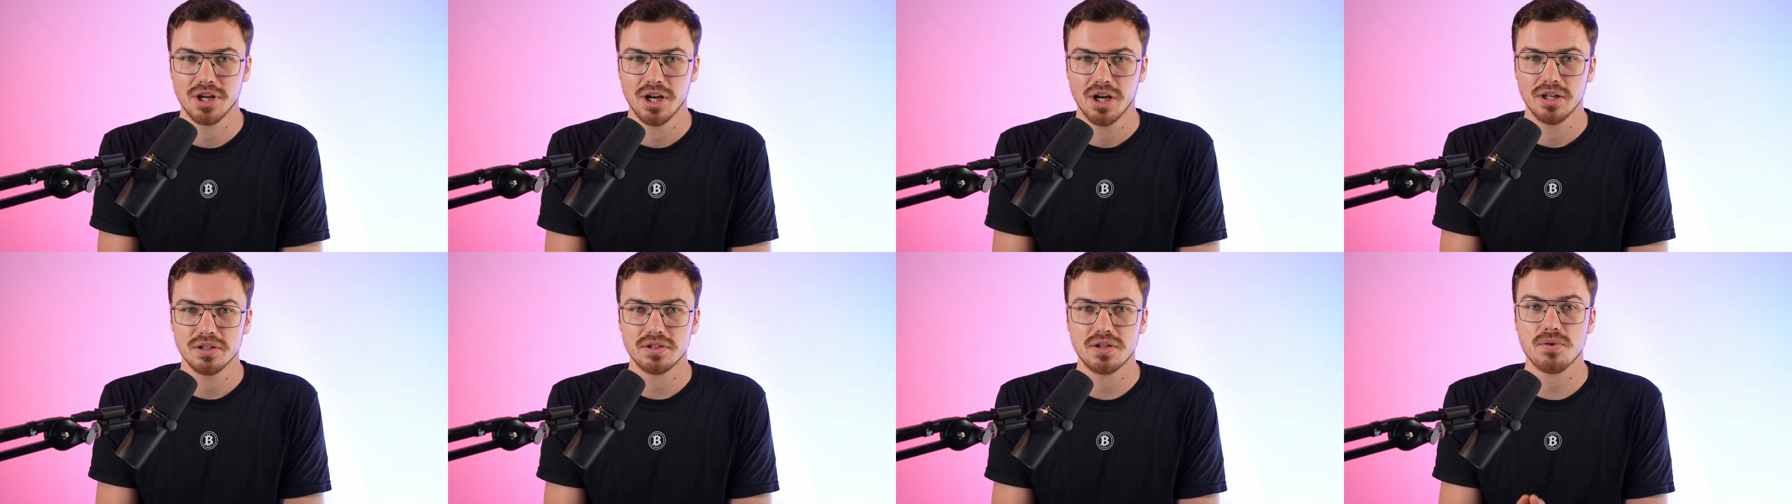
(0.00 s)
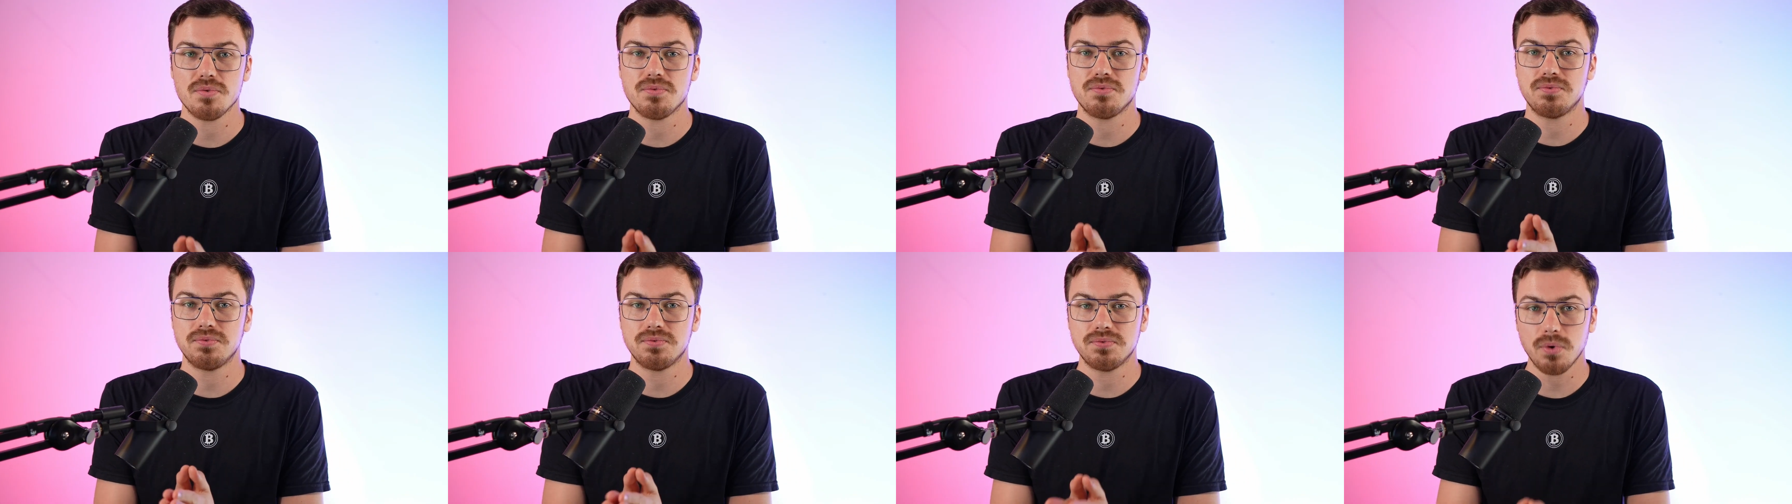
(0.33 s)
the
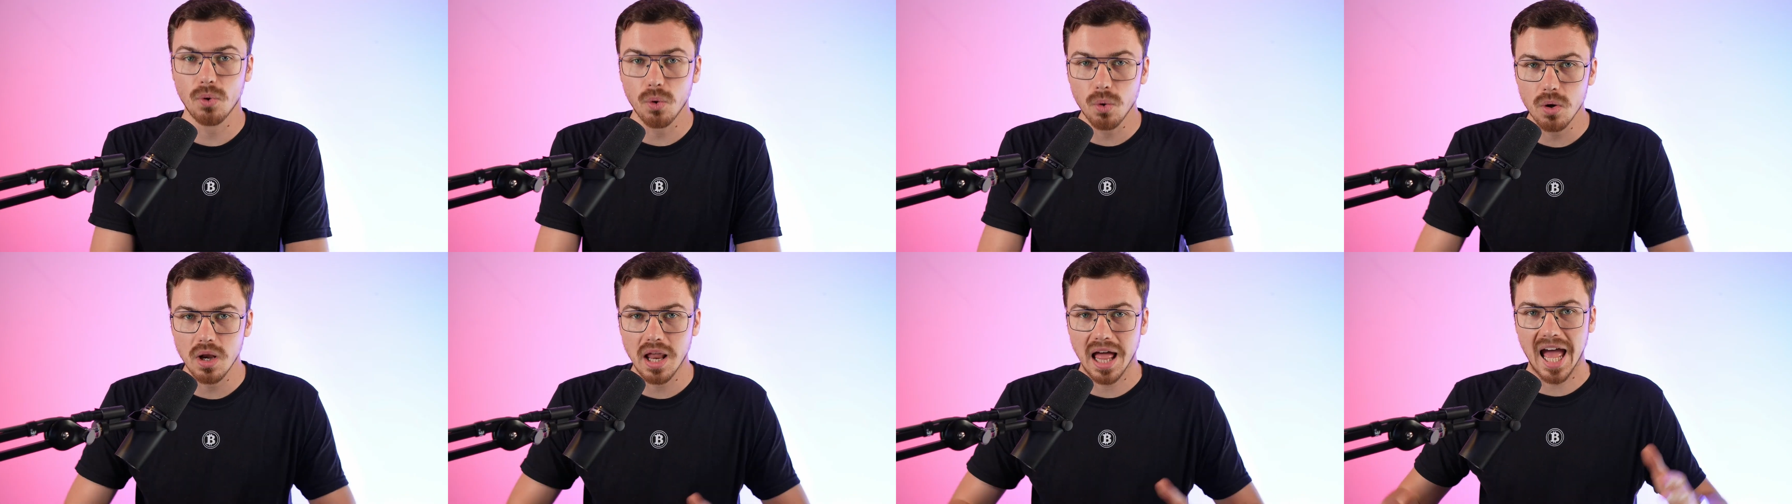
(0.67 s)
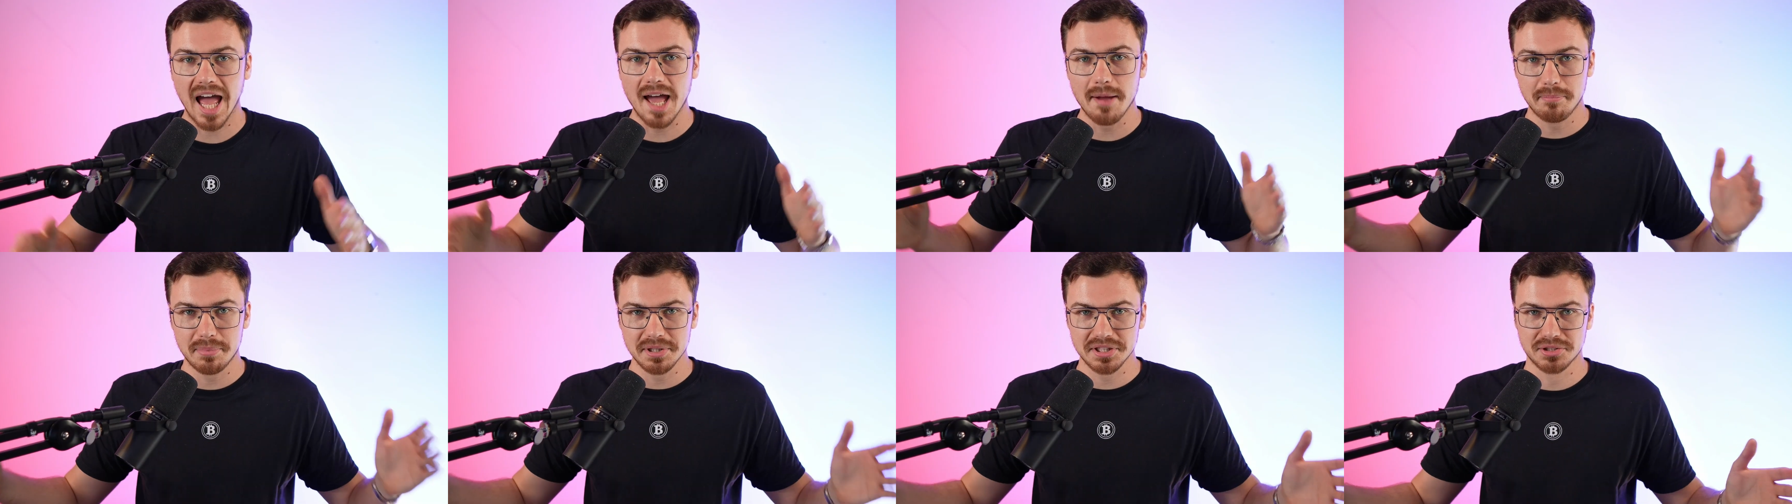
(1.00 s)
full
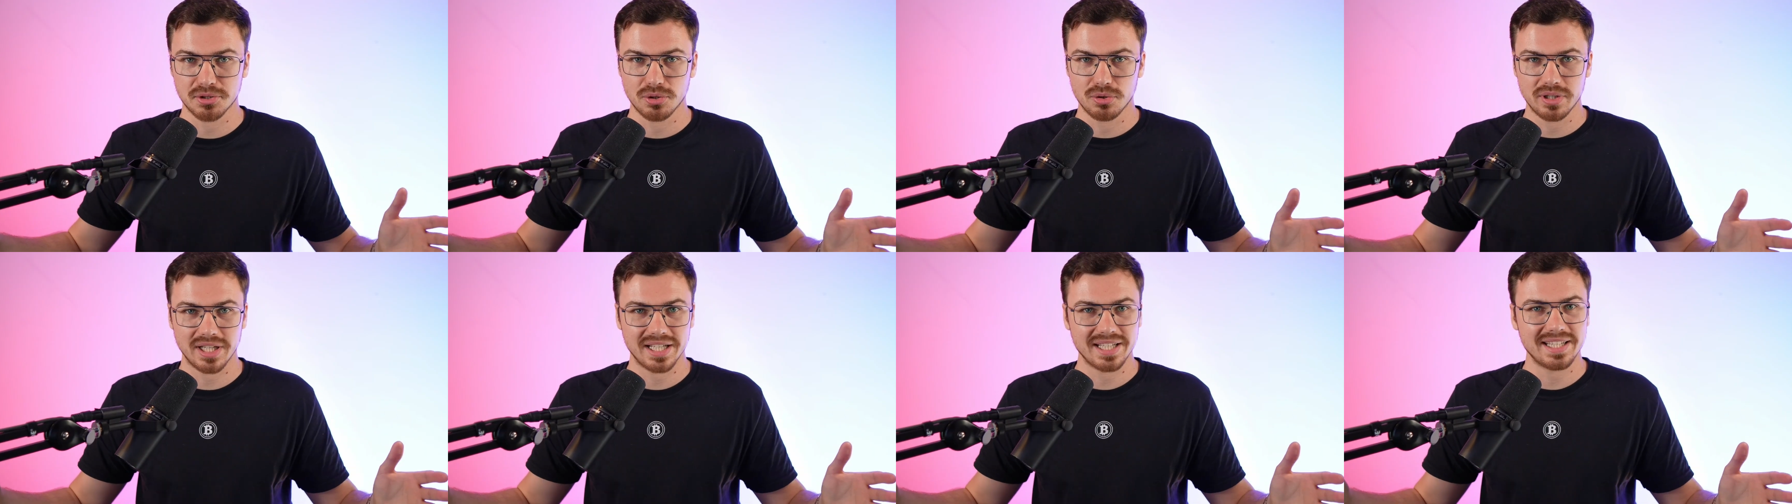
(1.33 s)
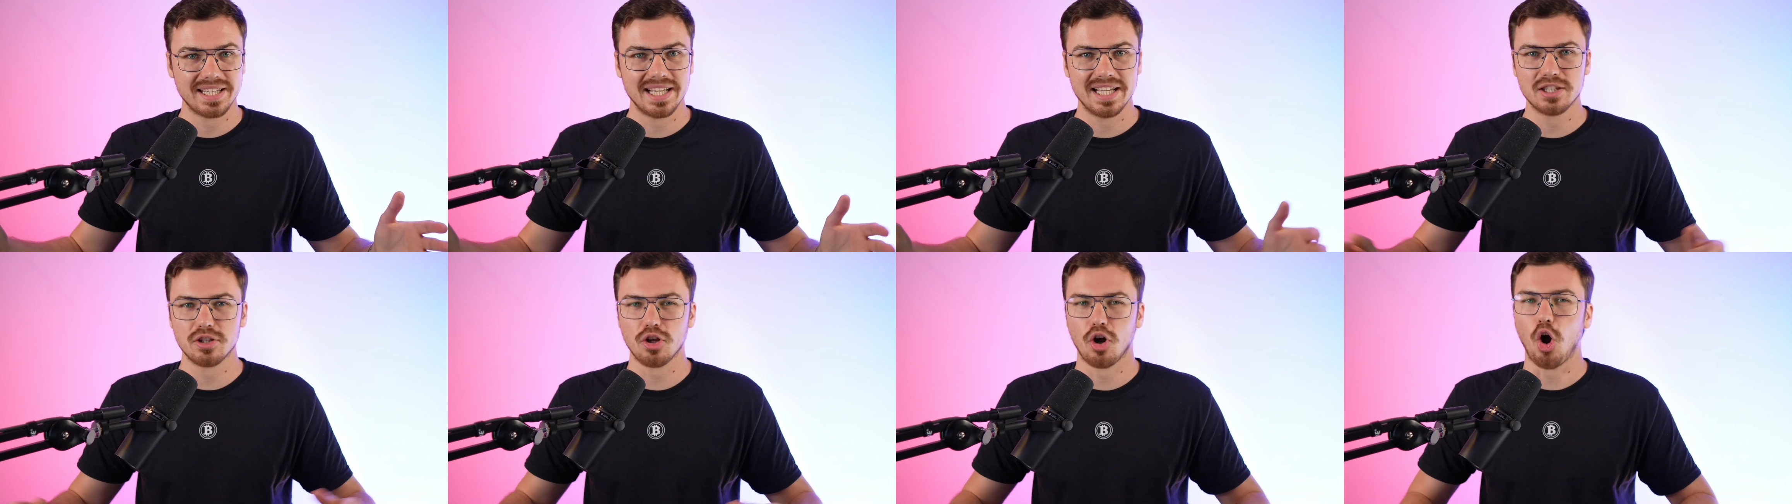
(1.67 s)
episode and
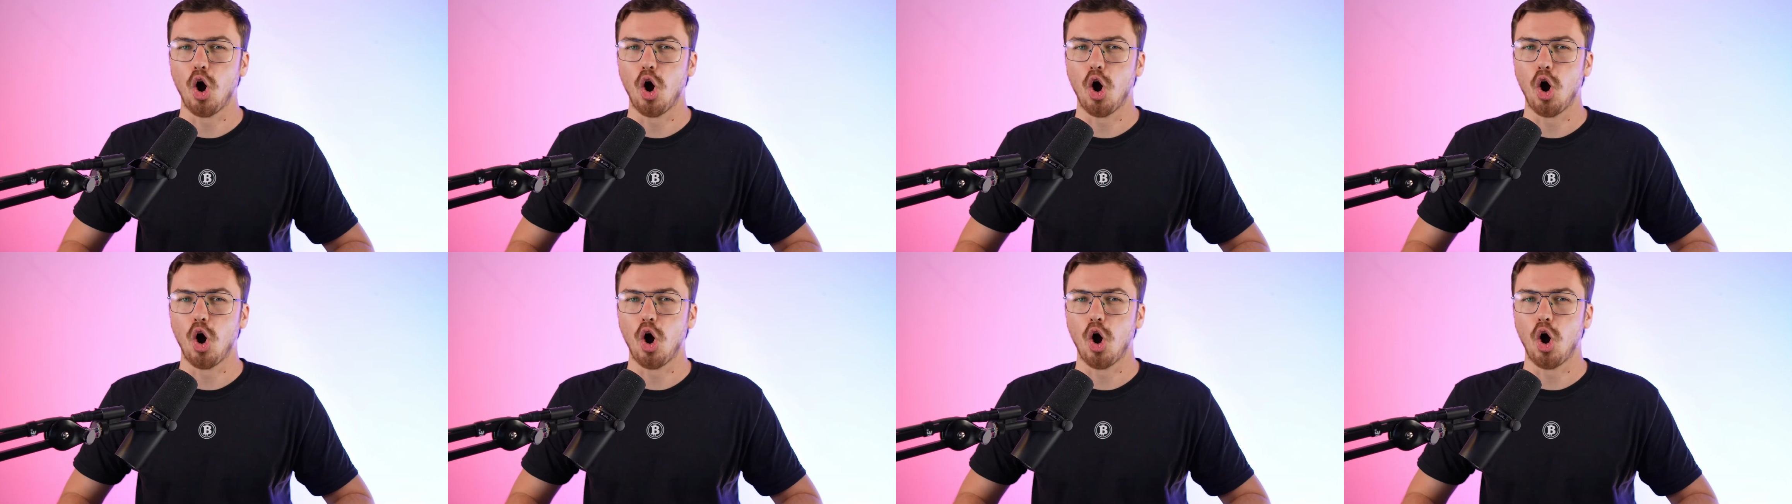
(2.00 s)
get